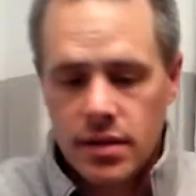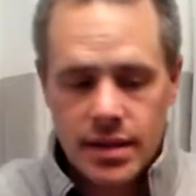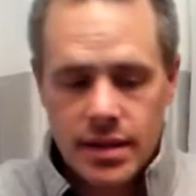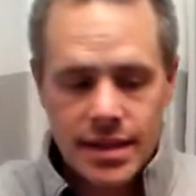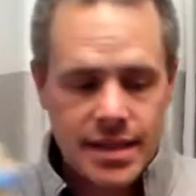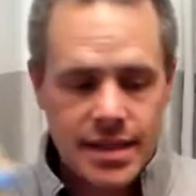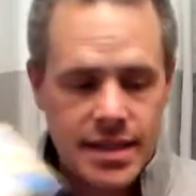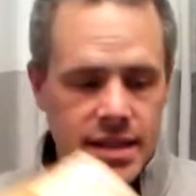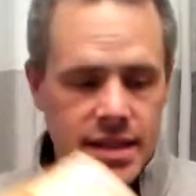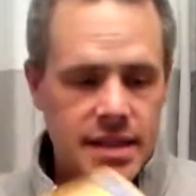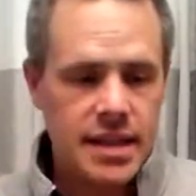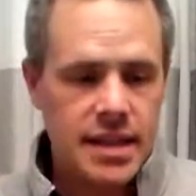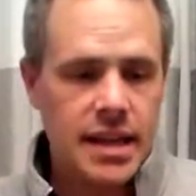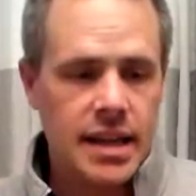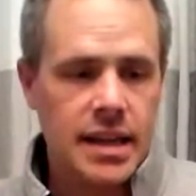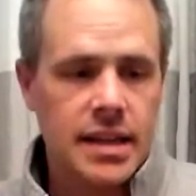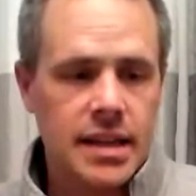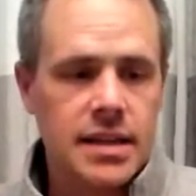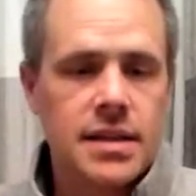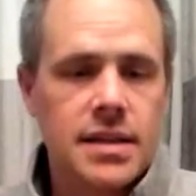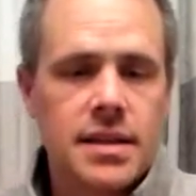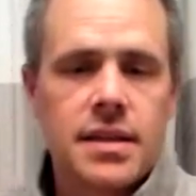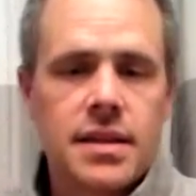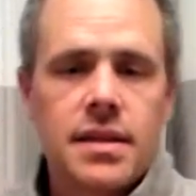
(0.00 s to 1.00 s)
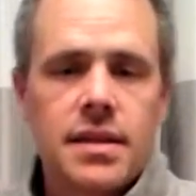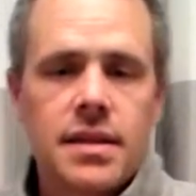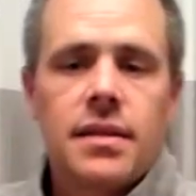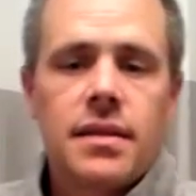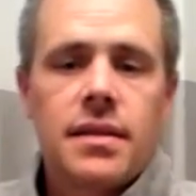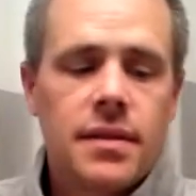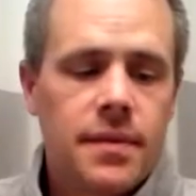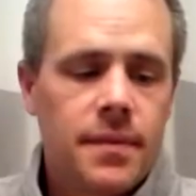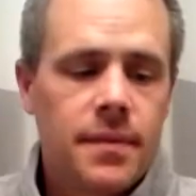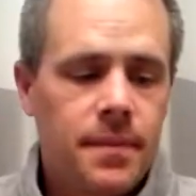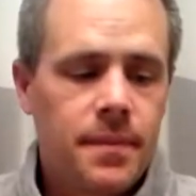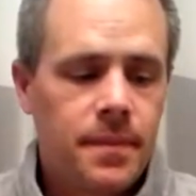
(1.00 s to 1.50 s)
seeds.
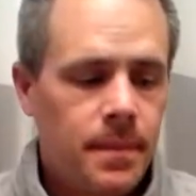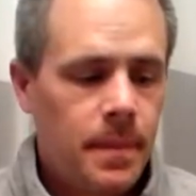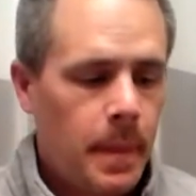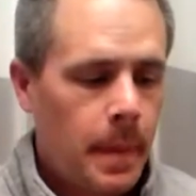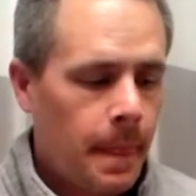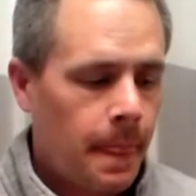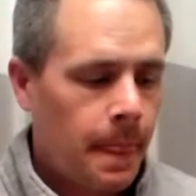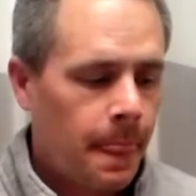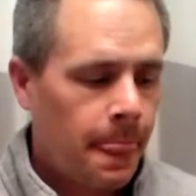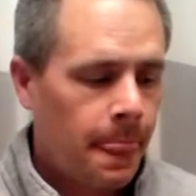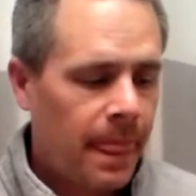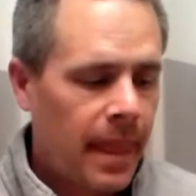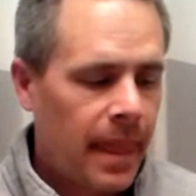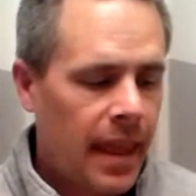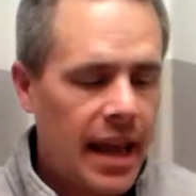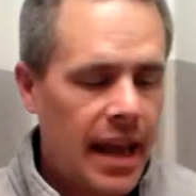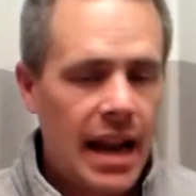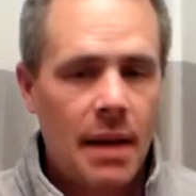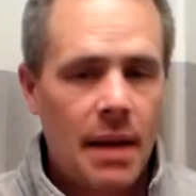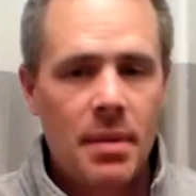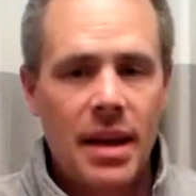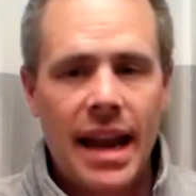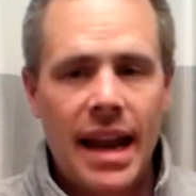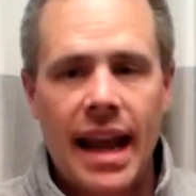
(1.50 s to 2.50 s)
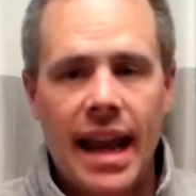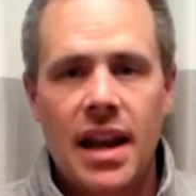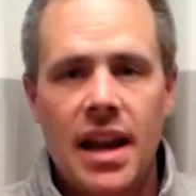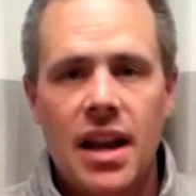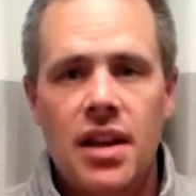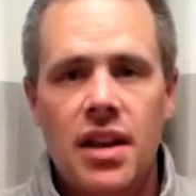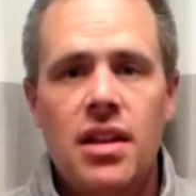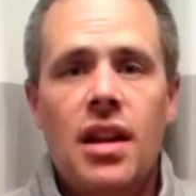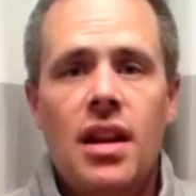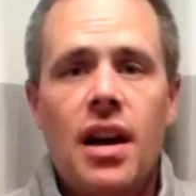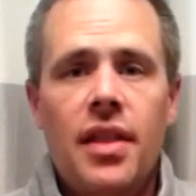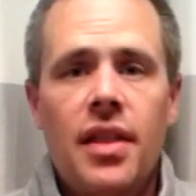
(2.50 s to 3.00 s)
And I'm going to add
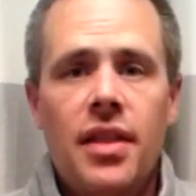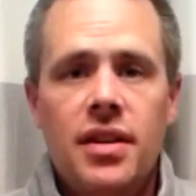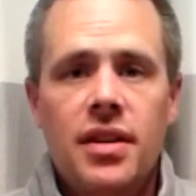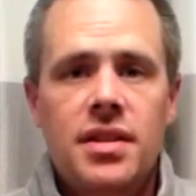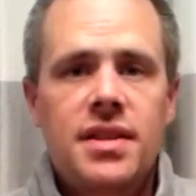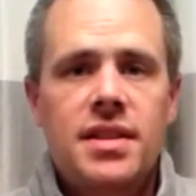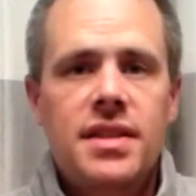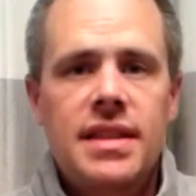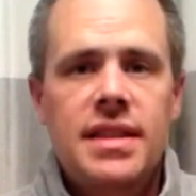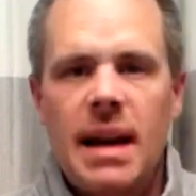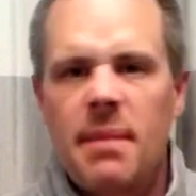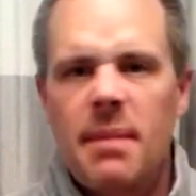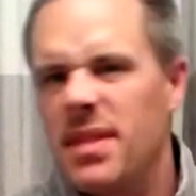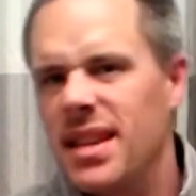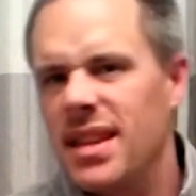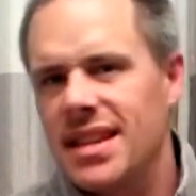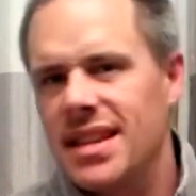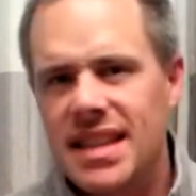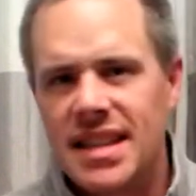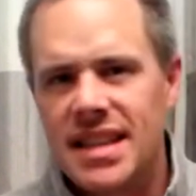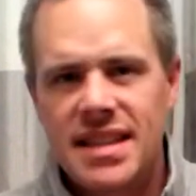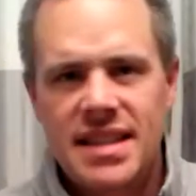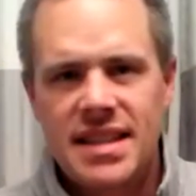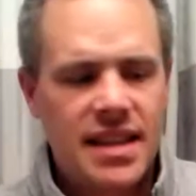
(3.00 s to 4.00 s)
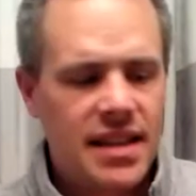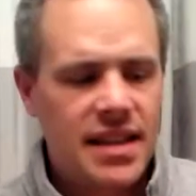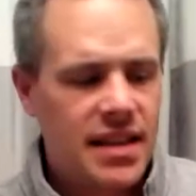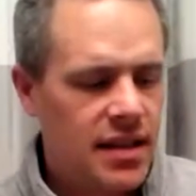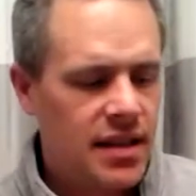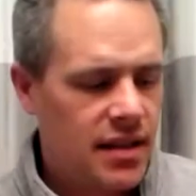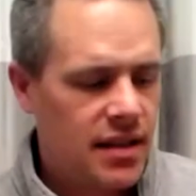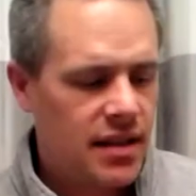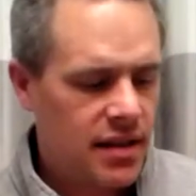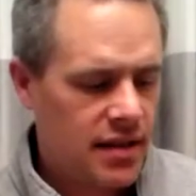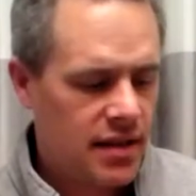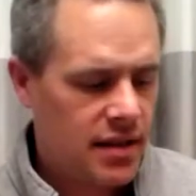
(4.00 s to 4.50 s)
another step. This isn't
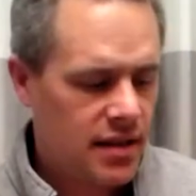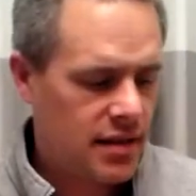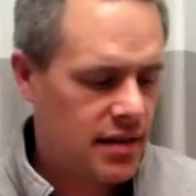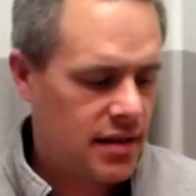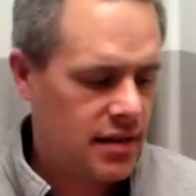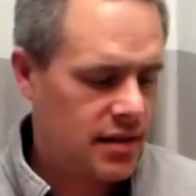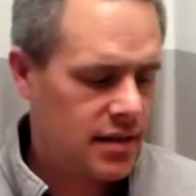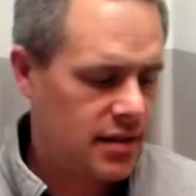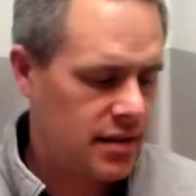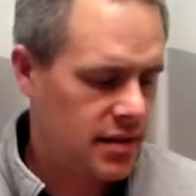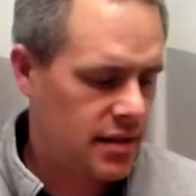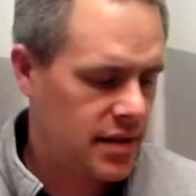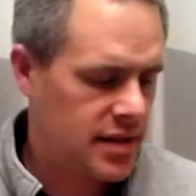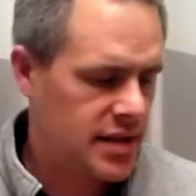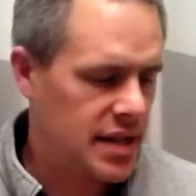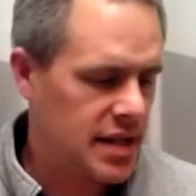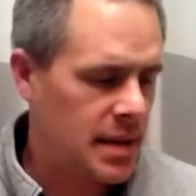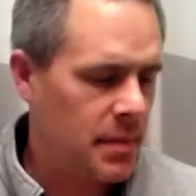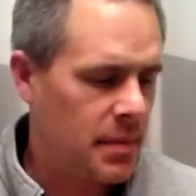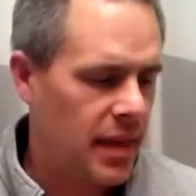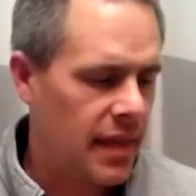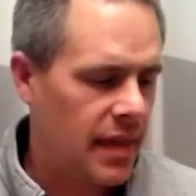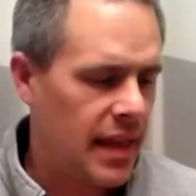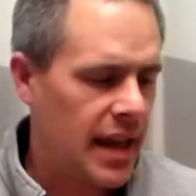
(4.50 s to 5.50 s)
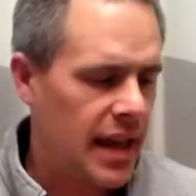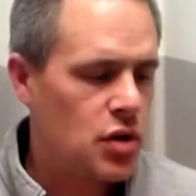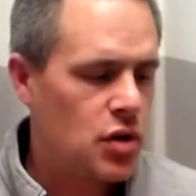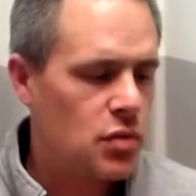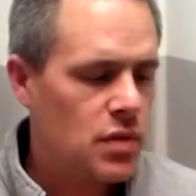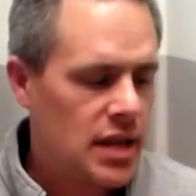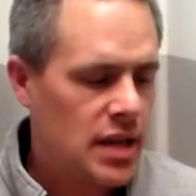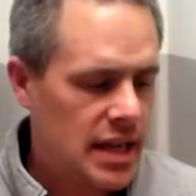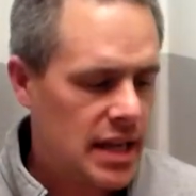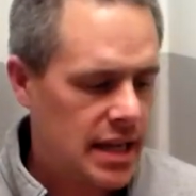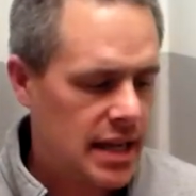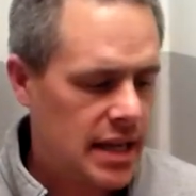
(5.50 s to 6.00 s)
something that you
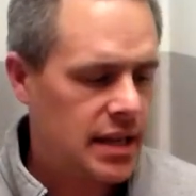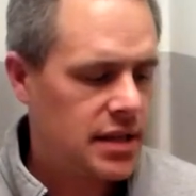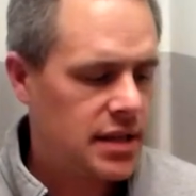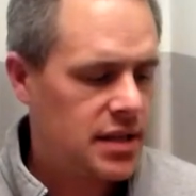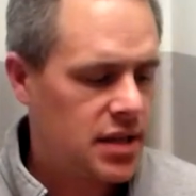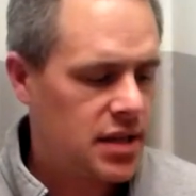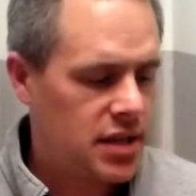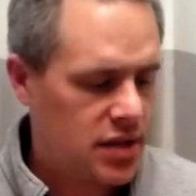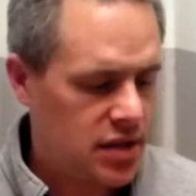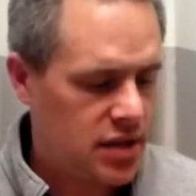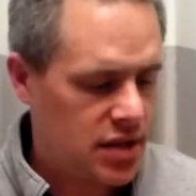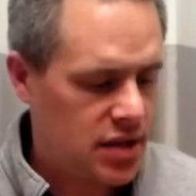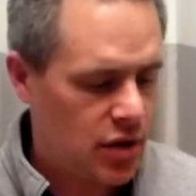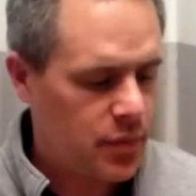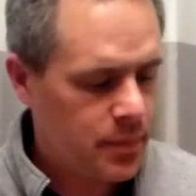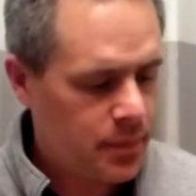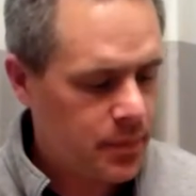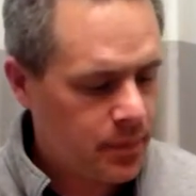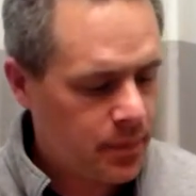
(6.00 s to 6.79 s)
need to do,